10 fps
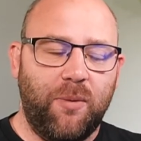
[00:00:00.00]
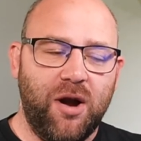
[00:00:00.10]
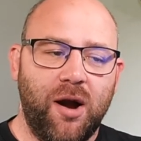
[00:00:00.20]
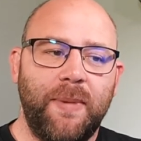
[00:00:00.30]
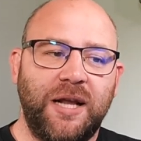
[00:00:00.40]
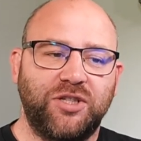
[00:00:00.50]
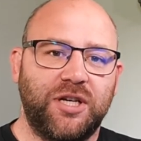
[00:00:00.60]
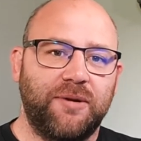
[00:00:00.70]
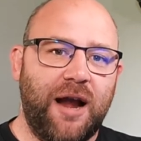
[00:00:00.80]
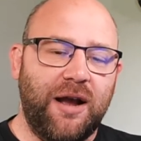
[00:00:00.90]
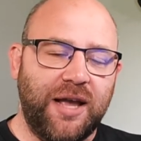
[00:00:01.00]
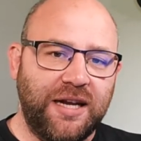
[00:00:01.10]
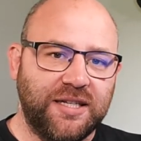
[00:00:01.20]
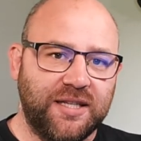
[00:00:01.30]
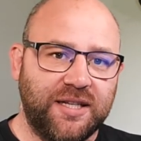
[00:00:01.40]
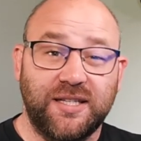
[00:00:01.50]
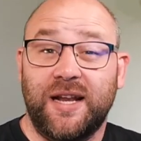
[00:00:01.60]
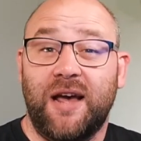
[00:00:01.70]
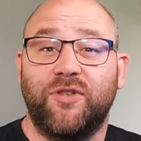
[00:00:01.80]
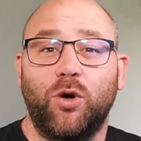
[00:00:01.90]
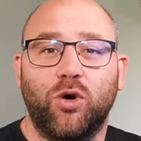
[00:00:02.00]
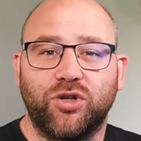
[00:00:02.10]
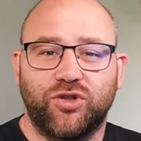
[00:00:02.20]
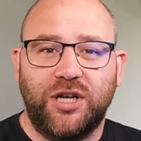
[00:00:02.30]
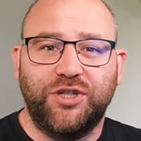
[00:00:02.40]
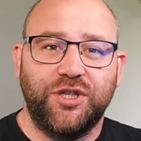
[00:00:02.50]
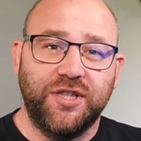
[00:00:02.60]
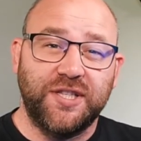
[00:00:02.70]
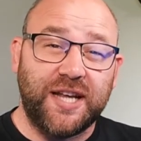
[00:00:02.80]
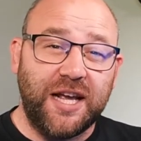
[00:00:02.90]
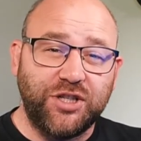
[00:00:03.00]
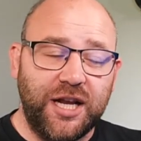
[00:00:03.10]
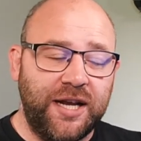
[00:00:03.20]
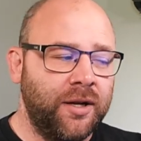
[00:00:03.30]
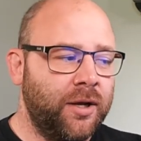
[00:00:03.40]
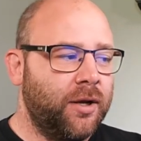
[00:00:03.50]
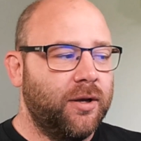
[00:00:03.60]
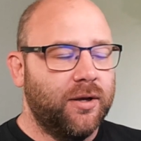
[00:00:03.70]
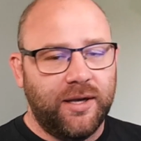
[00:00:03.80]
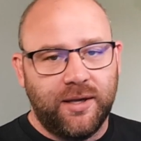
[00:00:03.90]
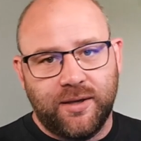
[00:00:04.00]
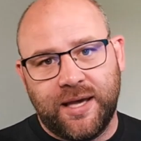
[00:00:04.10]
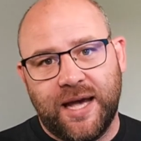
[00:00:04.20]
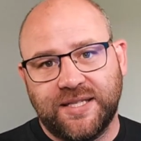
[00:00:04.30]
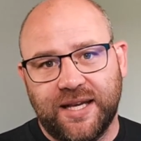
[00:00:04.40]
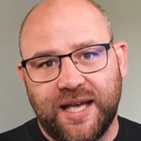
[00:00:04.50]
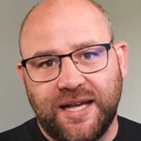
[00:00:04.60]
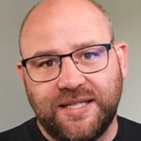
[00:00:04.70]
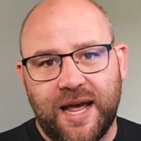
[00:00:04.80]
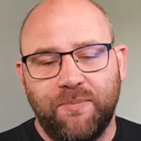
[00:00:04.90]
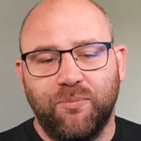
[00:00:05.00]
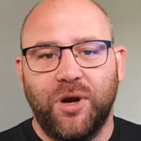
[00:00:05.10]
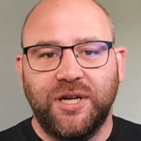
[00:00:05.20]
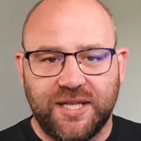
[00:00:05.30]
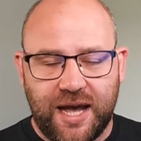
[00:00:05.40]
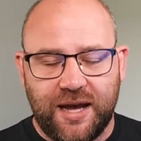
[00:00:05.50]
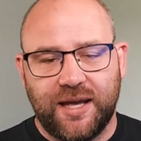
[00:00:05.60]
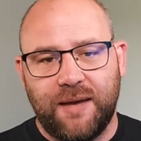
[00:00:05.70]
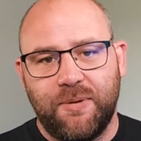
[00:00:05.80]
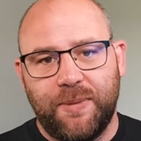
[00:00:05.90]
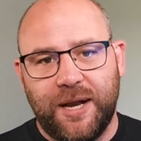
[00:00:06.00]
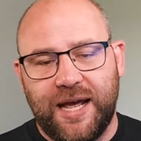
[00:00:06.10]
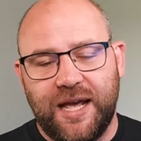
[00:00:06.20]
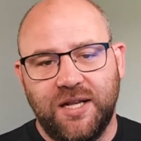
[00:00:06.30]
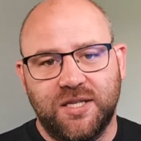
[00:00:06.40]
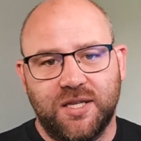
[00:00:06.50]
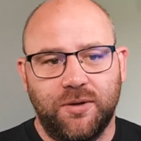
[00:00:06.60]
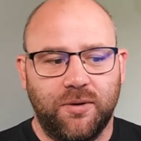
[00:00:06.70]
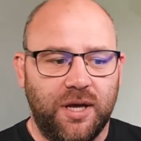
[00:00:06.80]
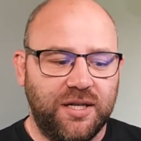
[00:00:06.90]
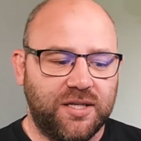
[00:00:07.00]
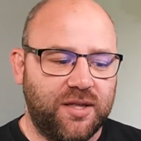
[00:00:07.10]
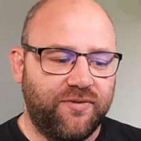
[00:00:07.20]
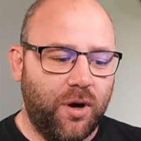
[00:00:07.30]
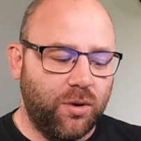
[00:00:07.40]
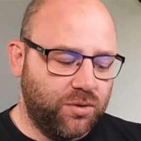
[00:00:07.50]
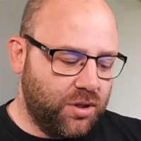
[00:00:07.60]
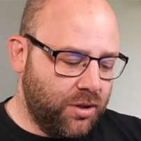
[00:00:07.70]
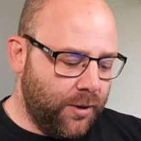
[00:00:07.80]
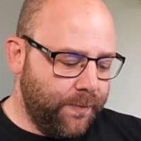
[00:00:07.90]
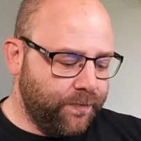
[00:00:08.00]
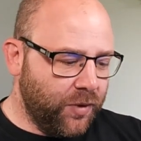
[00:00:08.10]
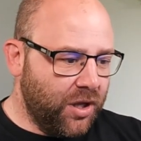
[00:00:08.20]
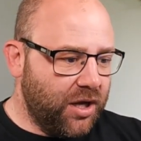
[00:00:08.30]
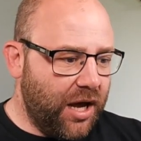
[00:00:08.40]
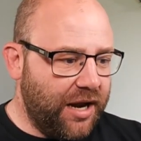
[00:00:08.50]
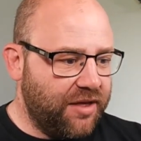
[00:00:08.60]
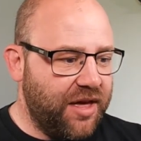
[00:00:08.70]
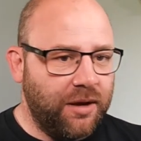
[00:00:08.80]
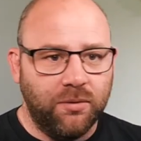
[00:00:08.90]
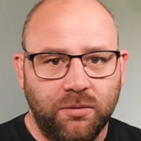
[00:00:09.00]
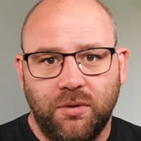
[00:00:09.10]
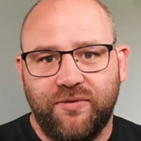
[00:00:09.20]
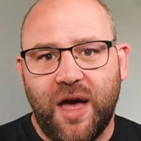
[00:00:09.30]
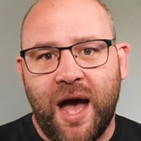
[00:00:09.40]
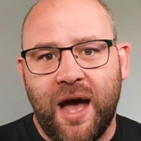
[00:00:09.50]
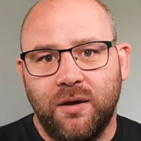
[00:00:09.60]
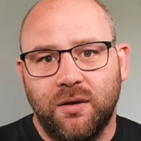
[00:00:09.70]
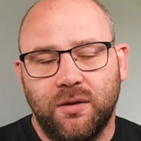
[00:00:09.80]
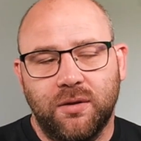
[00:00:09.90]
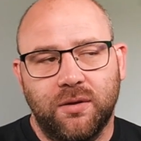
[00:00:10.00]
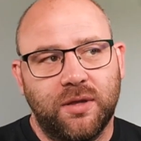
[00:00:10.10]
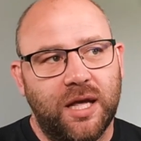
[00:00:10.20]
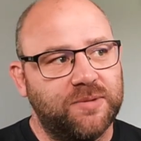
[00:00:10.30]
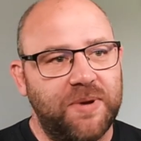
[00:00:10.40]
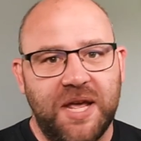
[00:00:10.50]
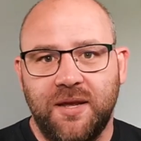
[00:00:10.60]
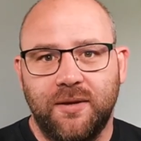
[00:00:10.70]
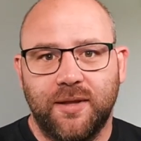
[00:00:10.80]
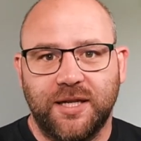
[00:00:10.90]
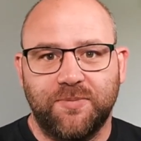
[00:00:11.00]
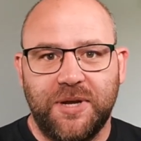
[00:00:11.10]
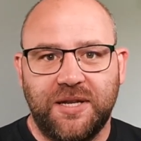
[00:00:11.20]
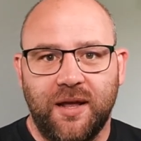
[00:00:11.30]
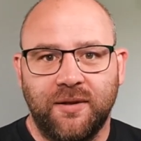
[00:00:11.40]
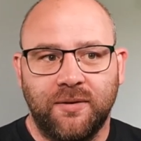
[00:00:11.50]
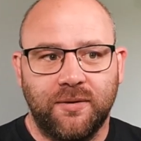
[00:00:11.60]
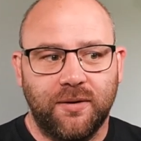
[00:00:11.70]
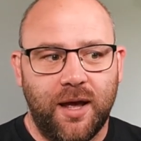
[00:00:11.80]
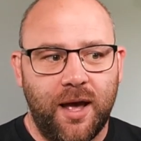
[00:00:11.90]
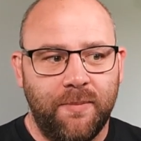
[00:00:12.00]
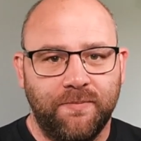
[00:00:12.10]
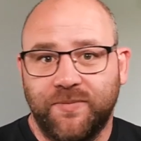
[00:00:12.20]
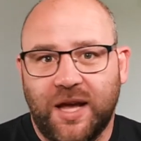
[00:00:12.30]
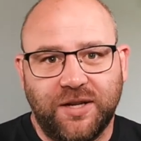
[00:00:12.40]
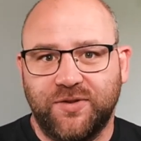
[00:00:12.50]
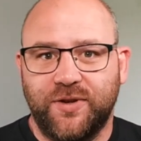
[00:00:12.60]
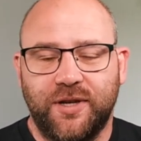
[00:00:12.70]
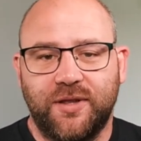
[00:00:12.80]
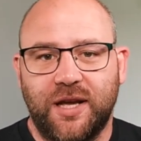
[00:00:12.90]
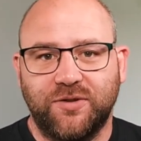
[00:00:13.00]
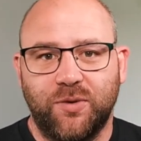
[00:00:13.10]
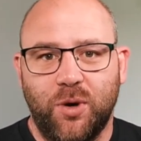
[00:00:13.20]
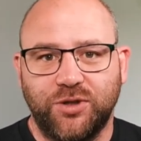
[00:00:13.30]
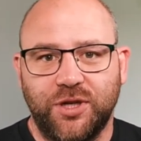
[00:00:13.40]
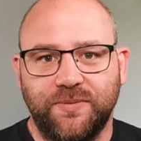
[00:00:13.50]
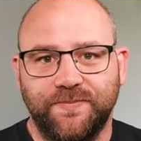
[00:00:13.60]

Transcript: Where I mentioned around Canister doesn't have the orchestration and scheduling, Cast and K10 brings that capability into the fold. And I think with that, that's me done. Thanks for watching.